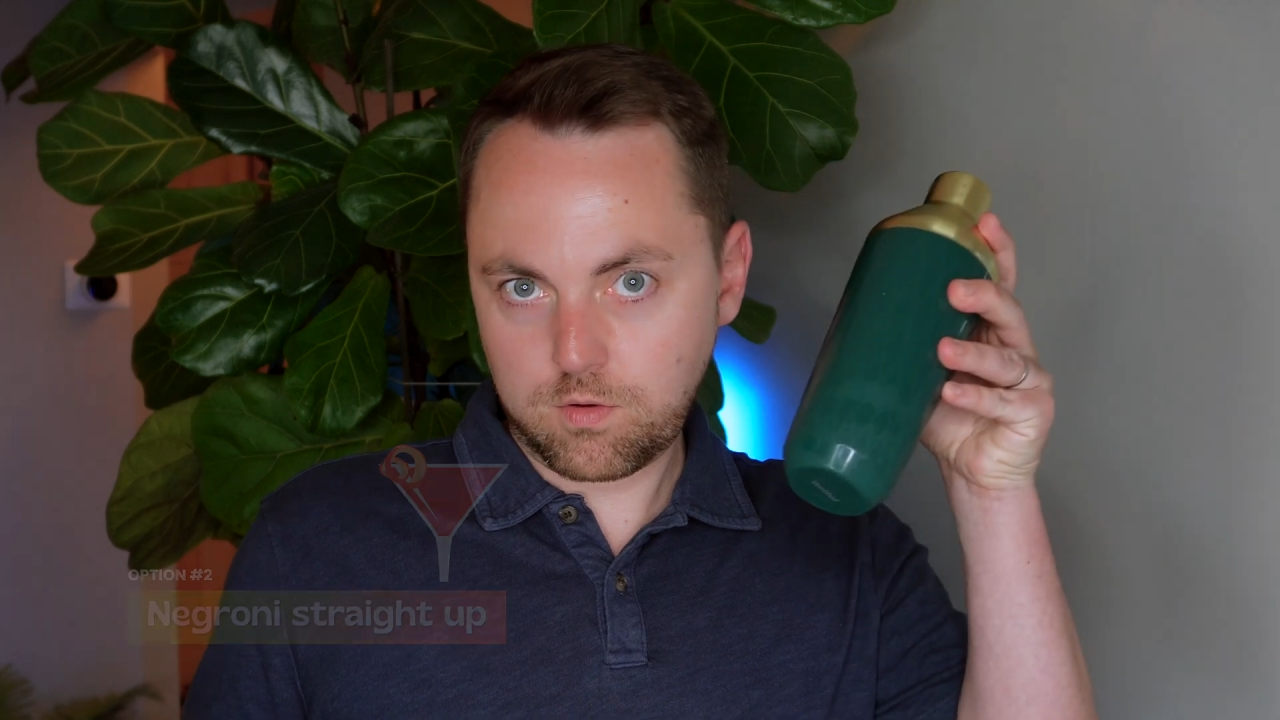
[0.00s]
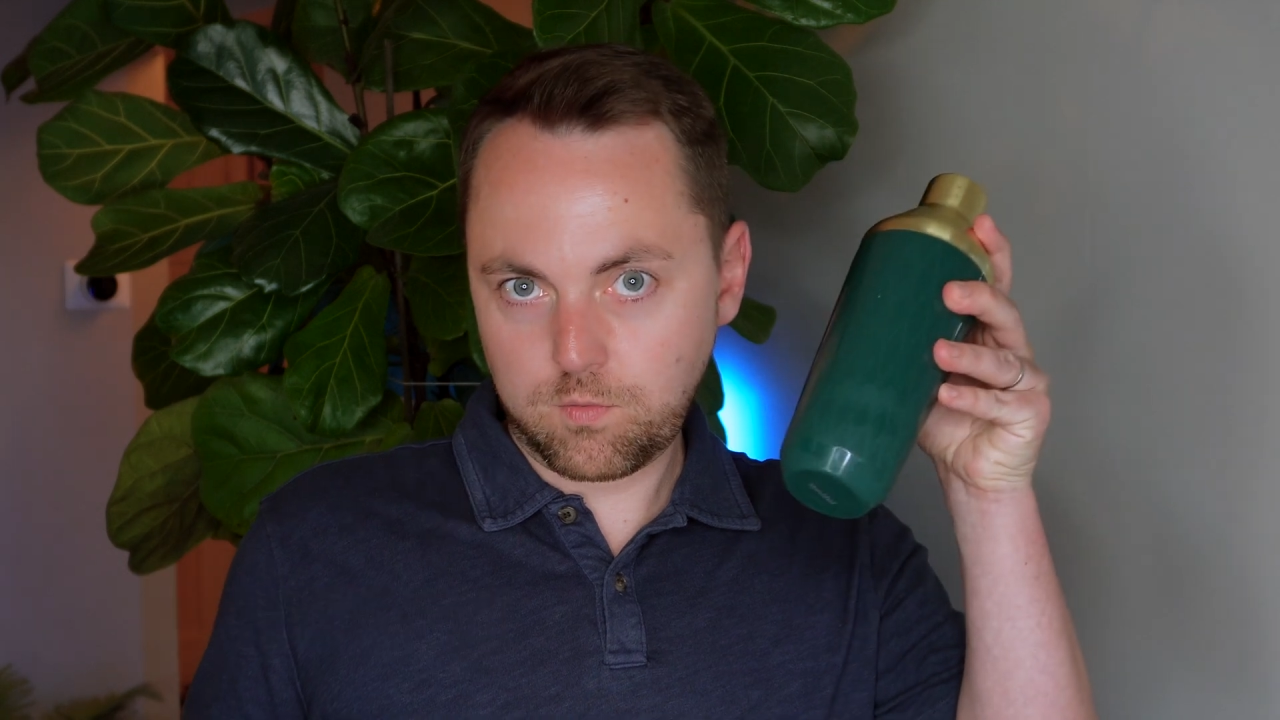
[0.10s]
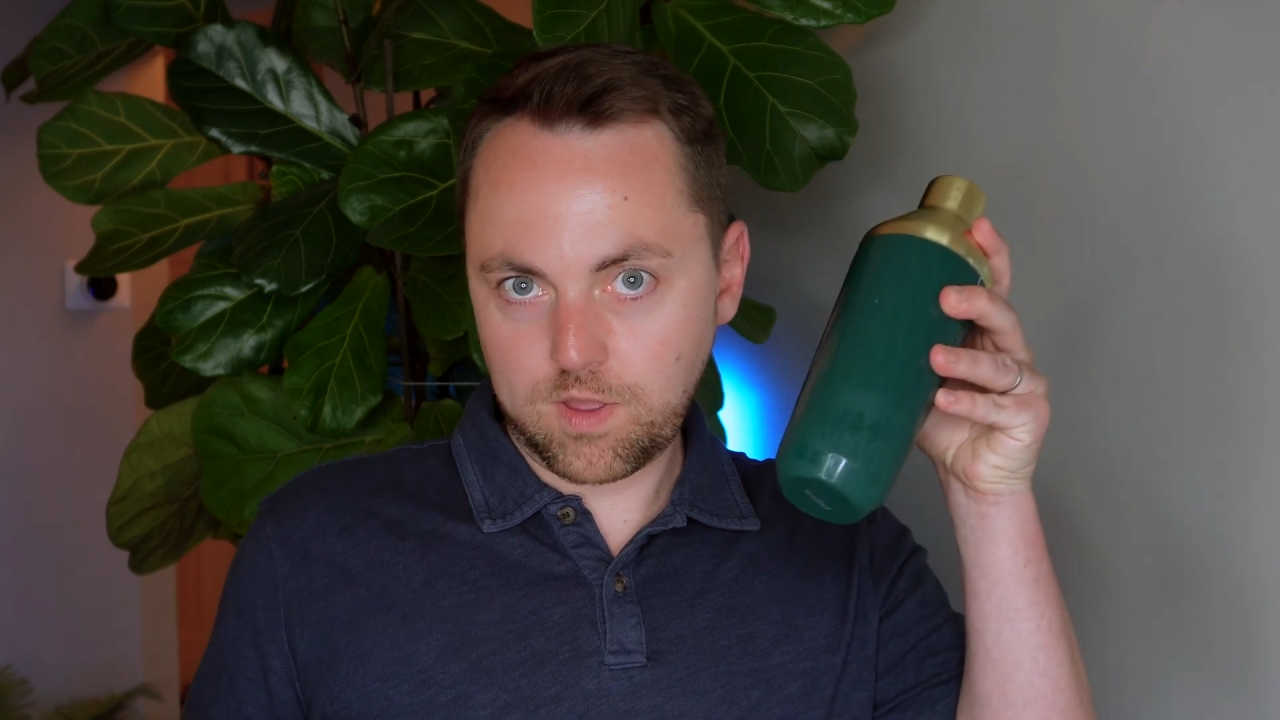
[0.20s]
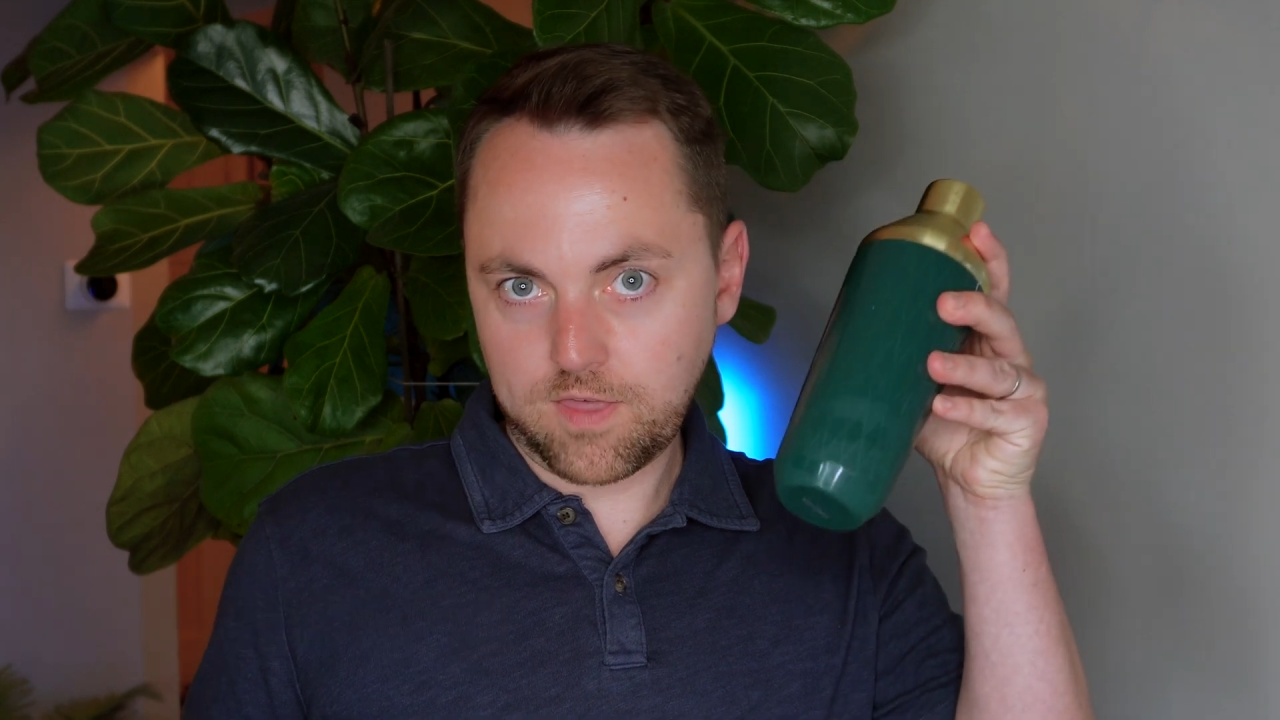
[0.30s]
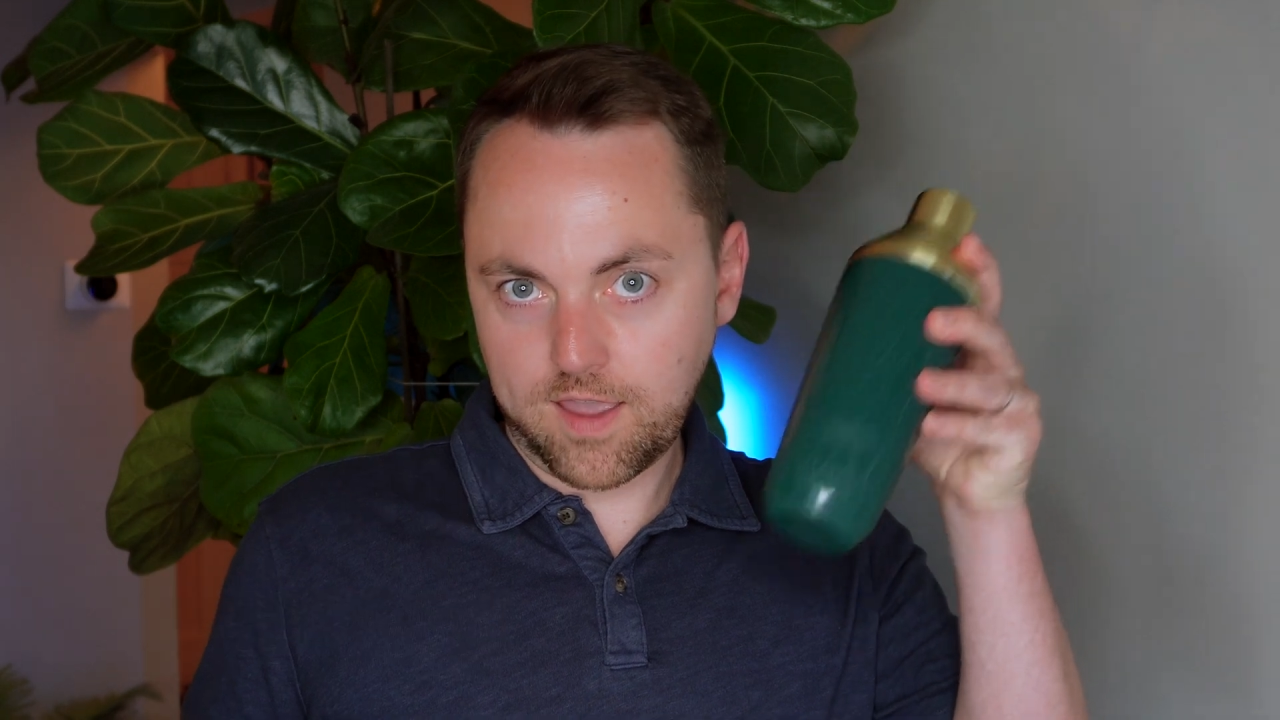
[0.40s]

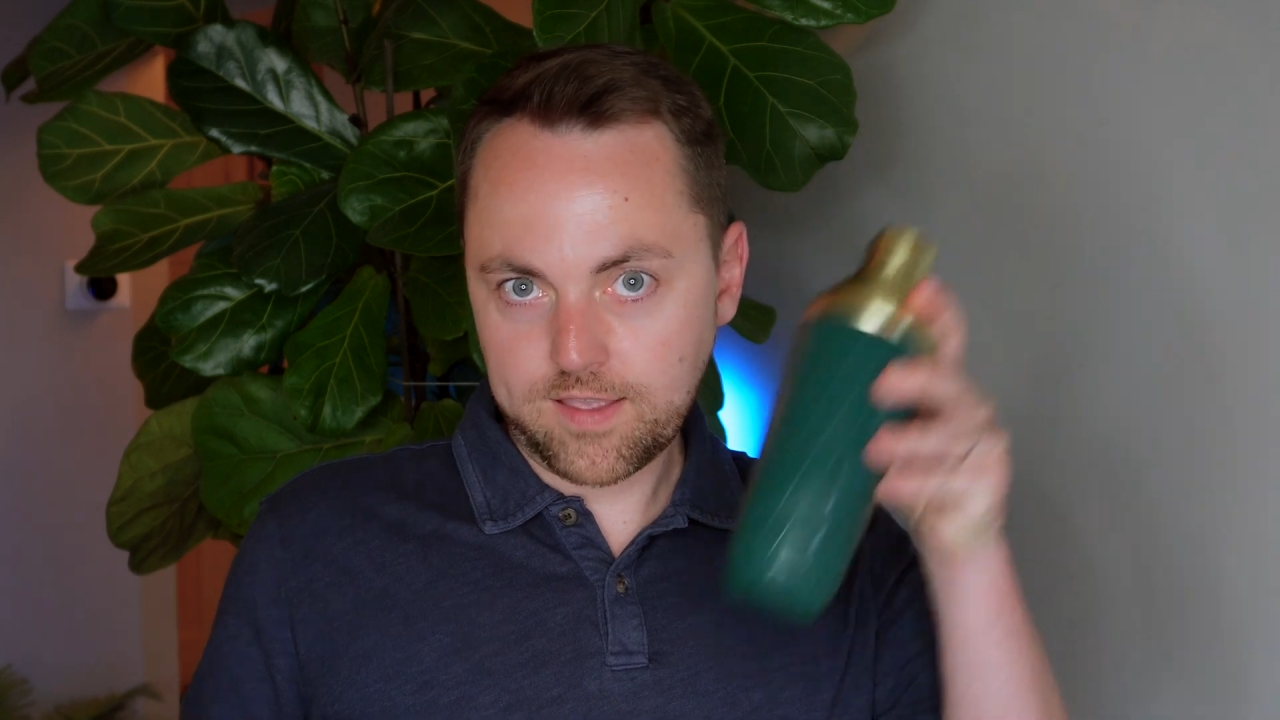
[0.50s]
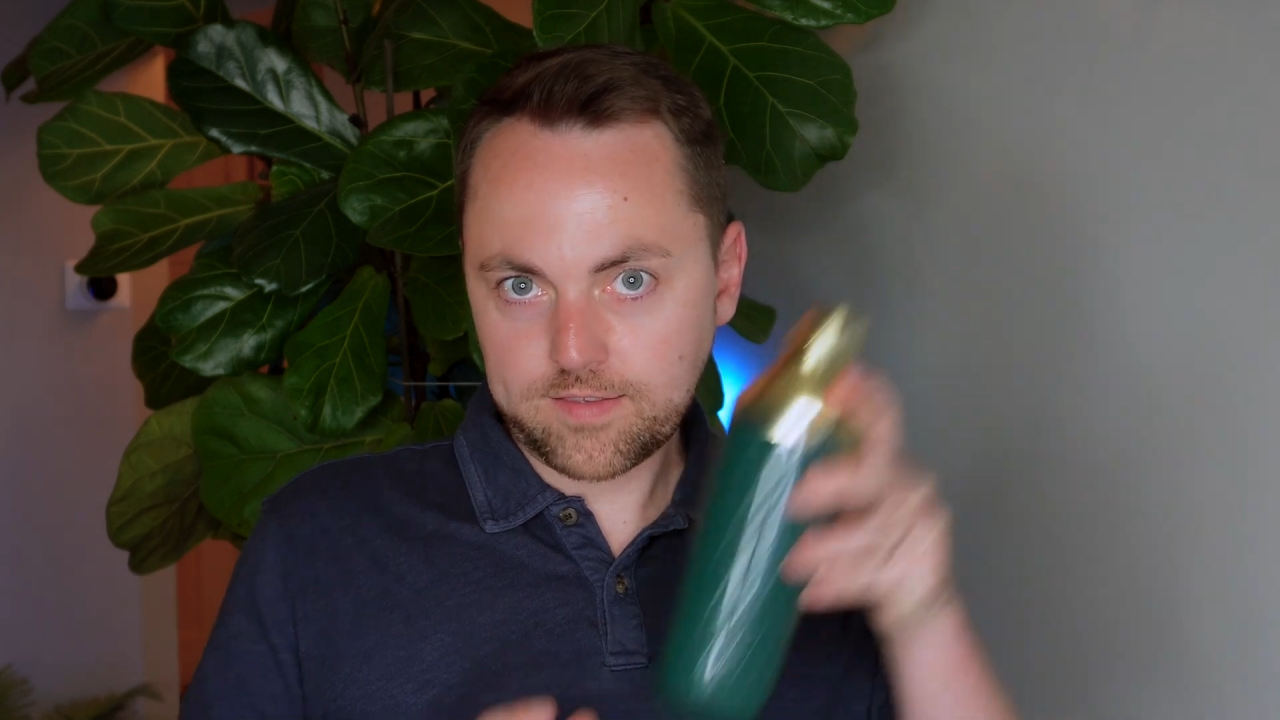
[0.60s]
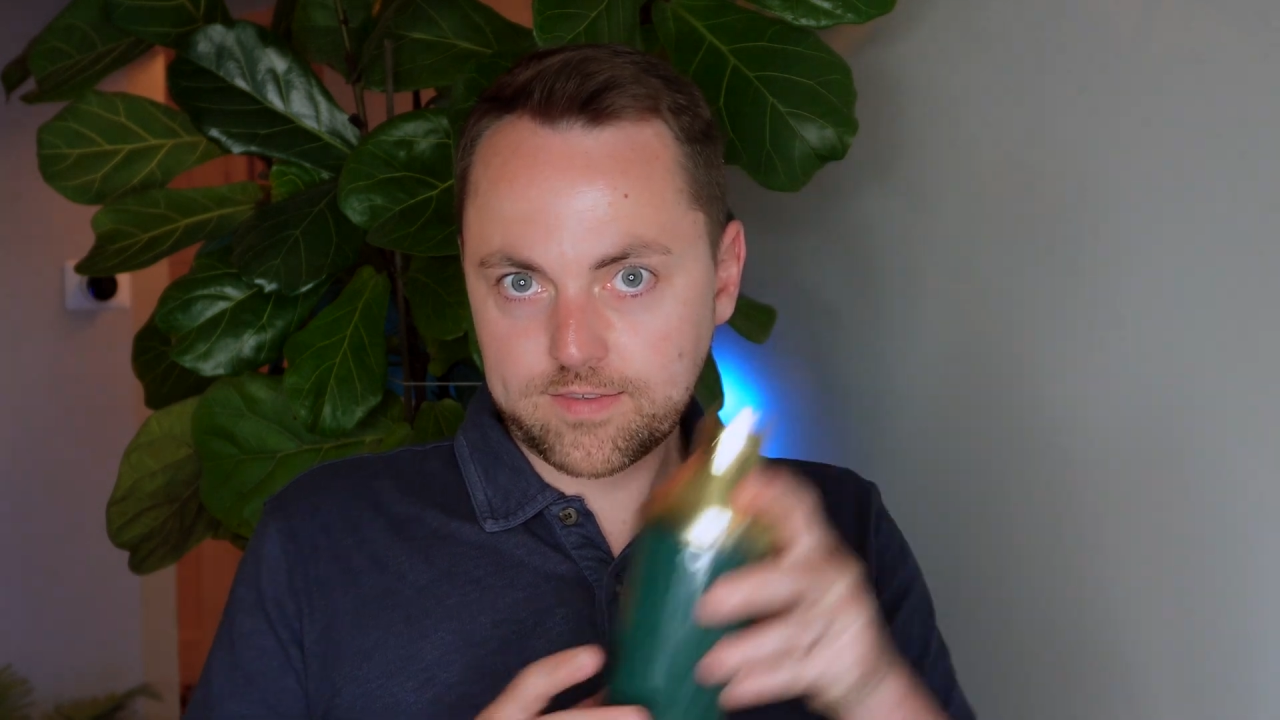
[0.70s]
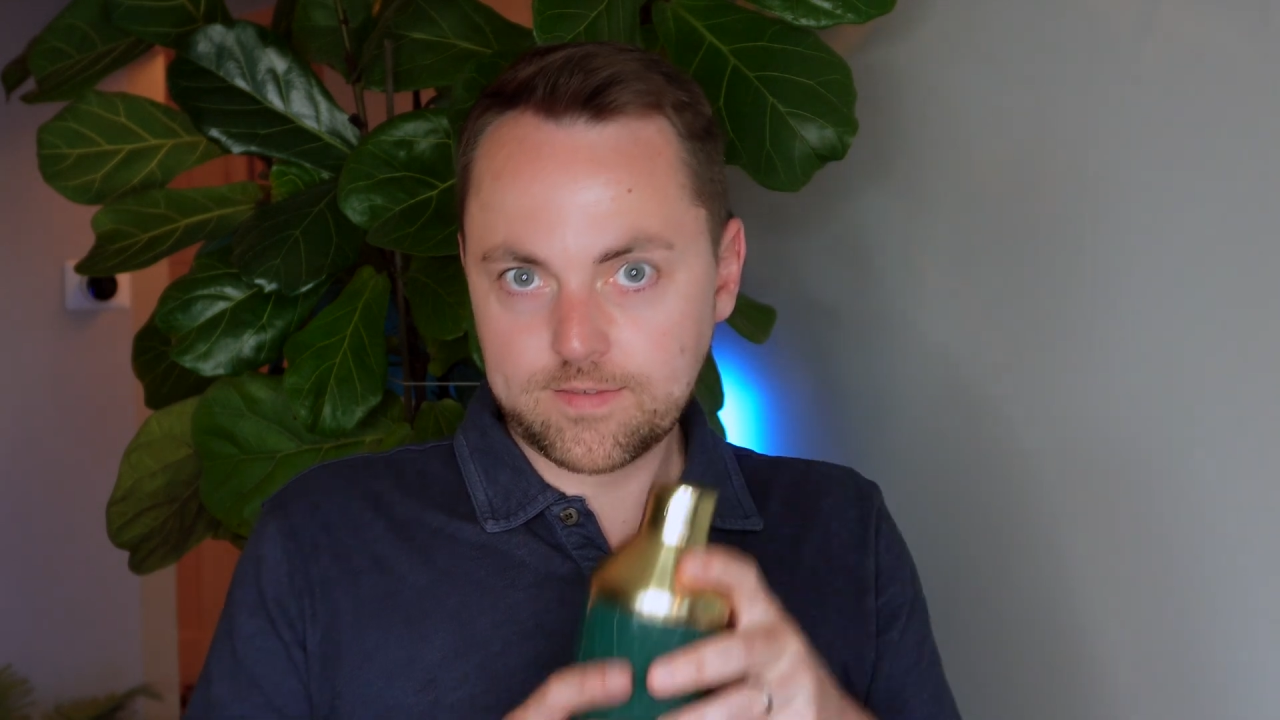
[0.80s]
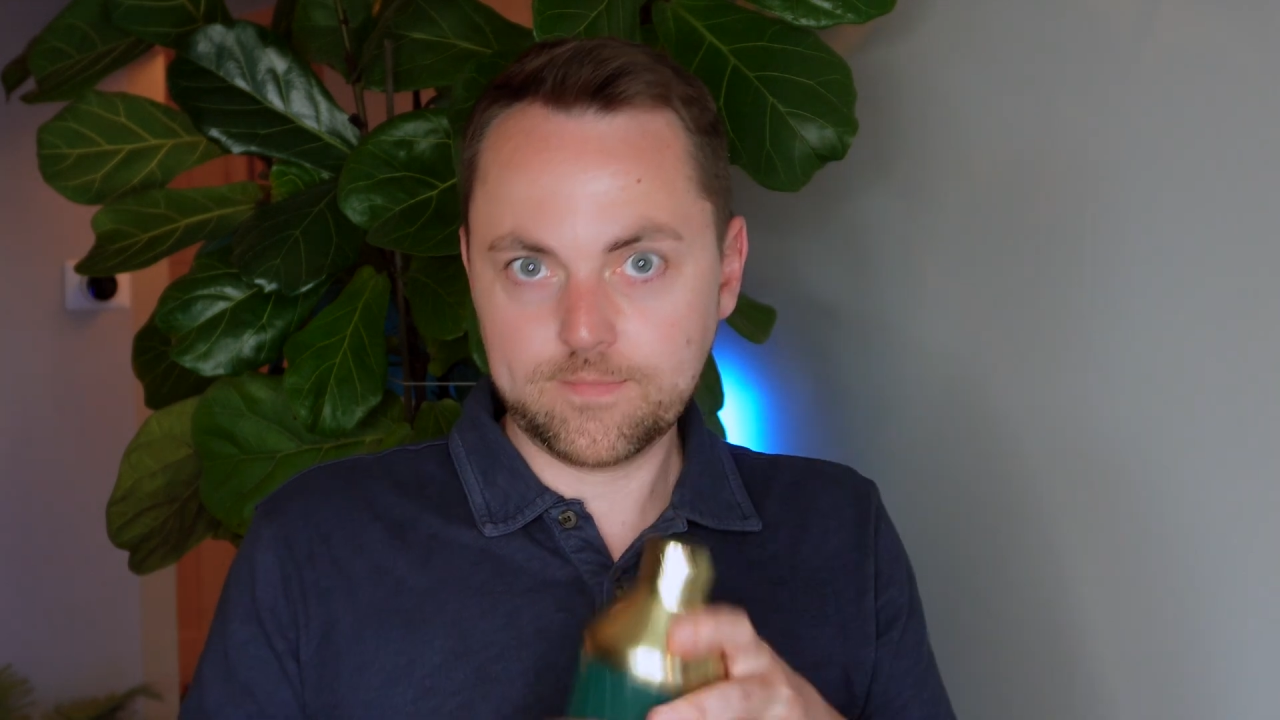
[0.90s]
with
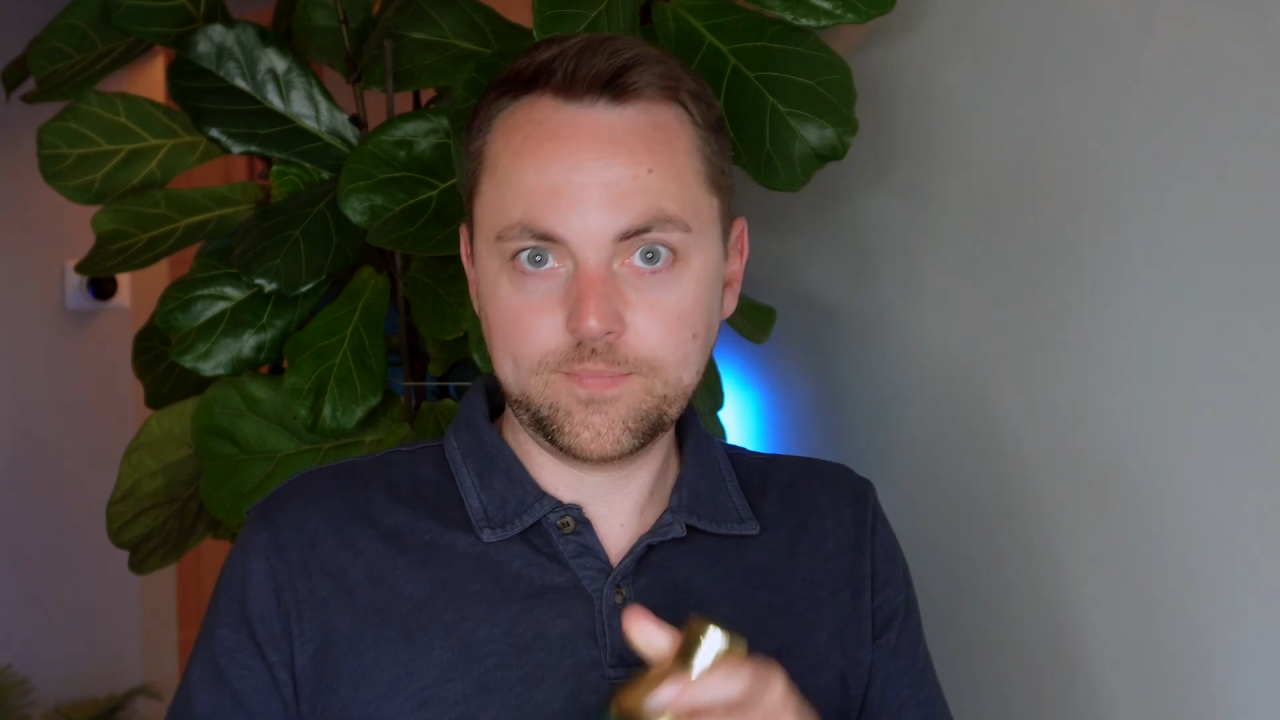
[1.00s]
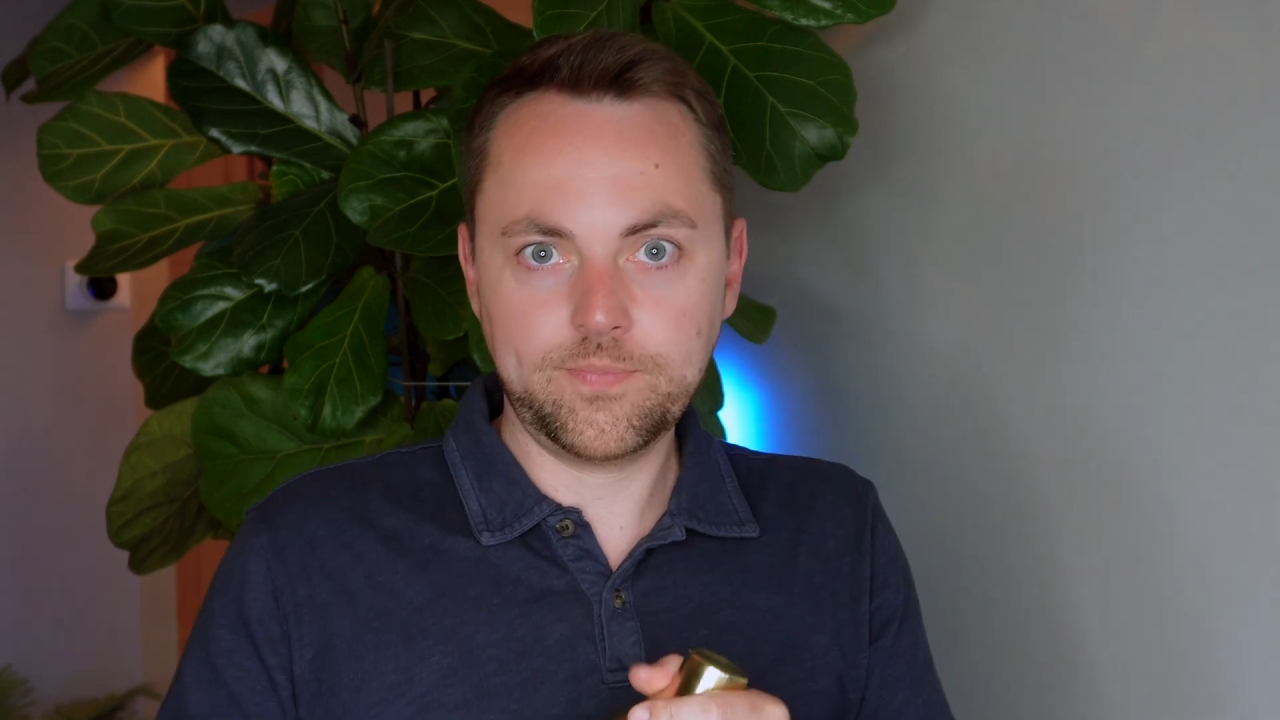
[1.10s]
ice,